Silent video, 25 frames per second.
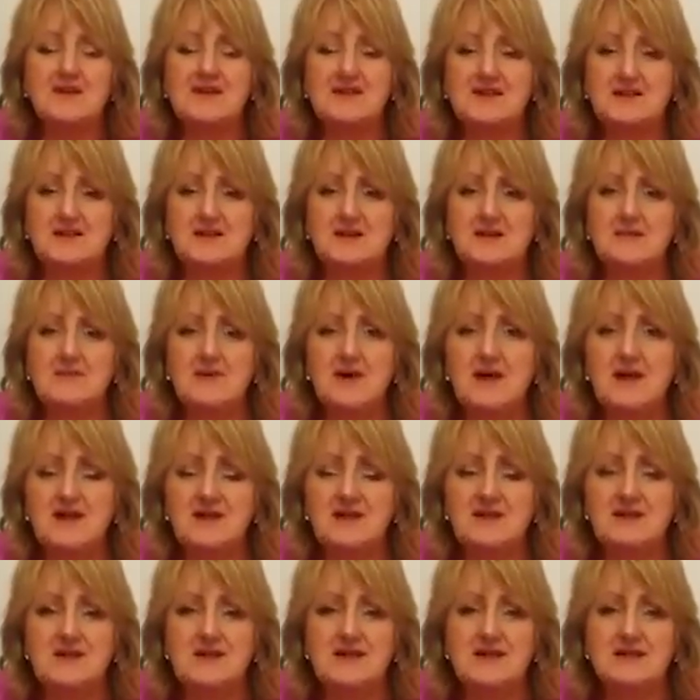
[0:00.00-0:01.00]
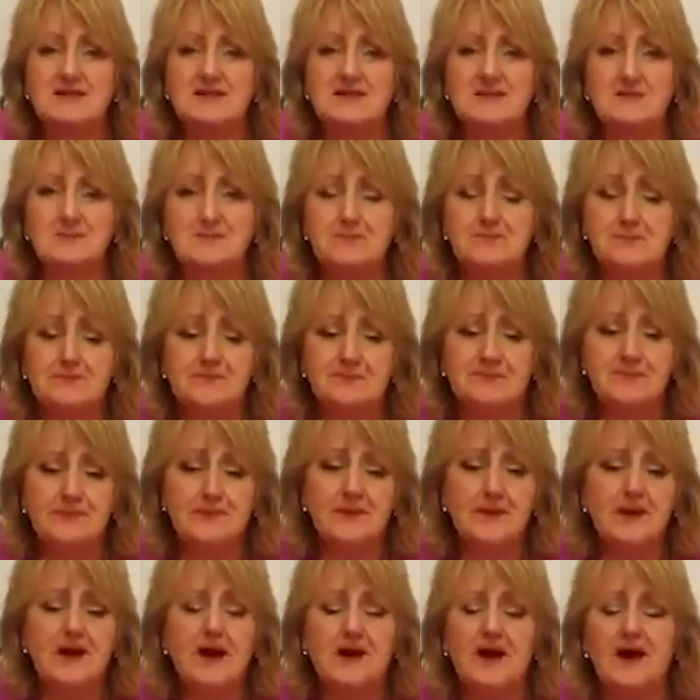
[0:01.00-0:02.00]
And Mr. Bear said,
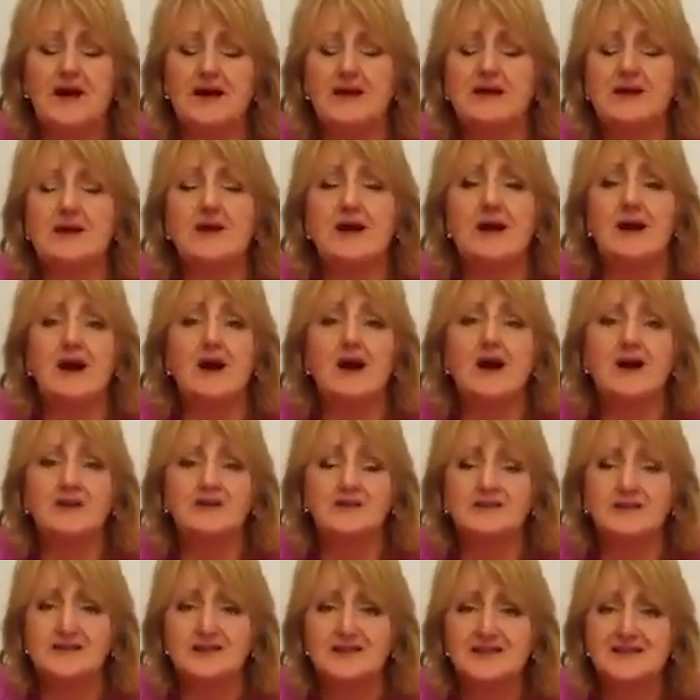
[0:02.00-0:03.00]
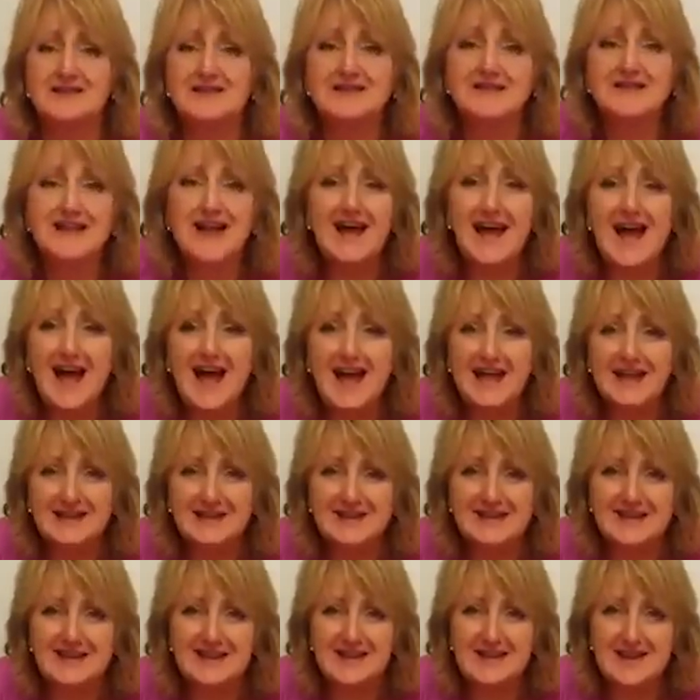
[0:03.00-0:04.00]
"I can't
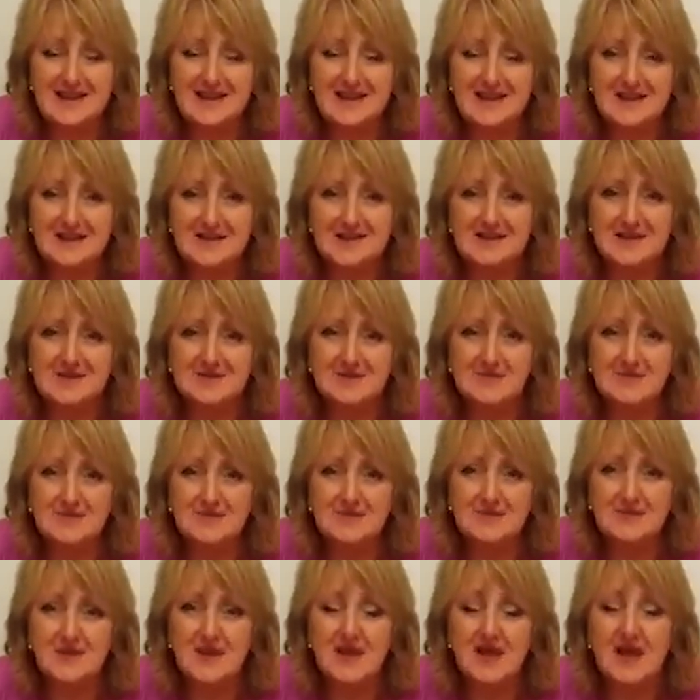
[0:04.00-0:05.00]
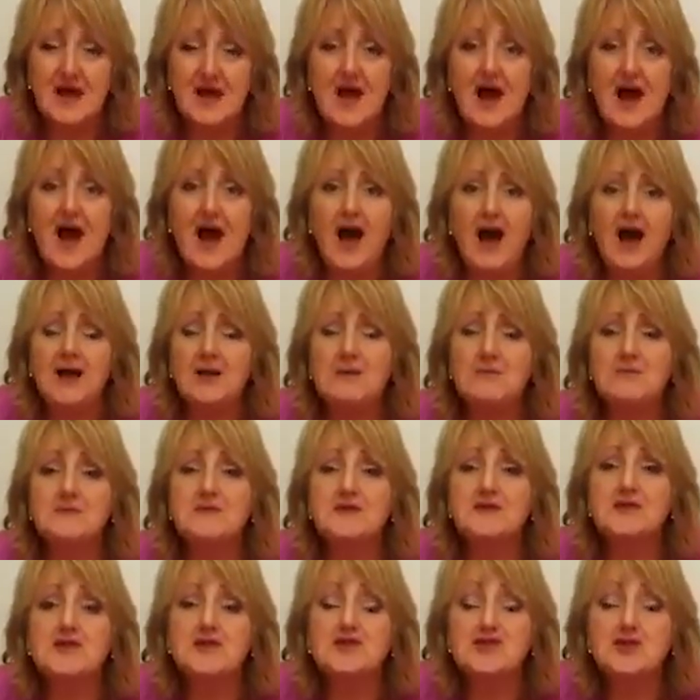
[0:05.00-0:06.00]
stand this.
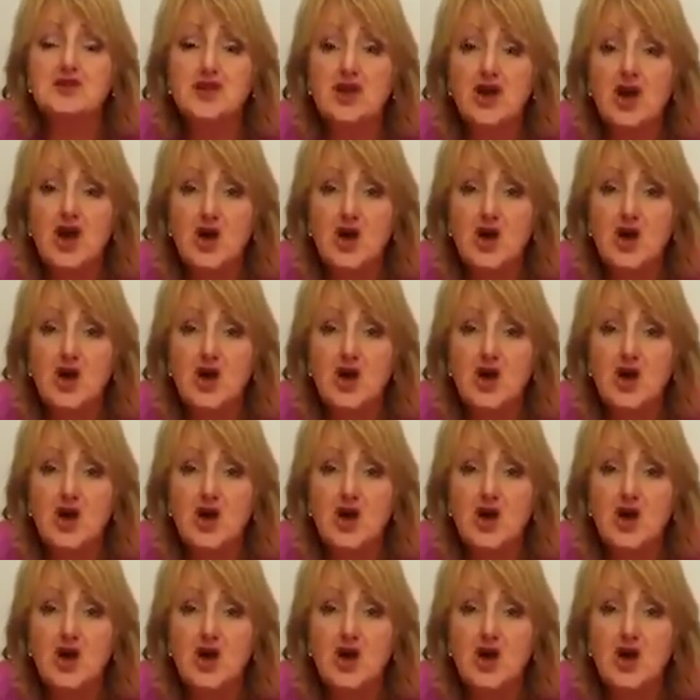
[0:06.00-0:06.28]
I'm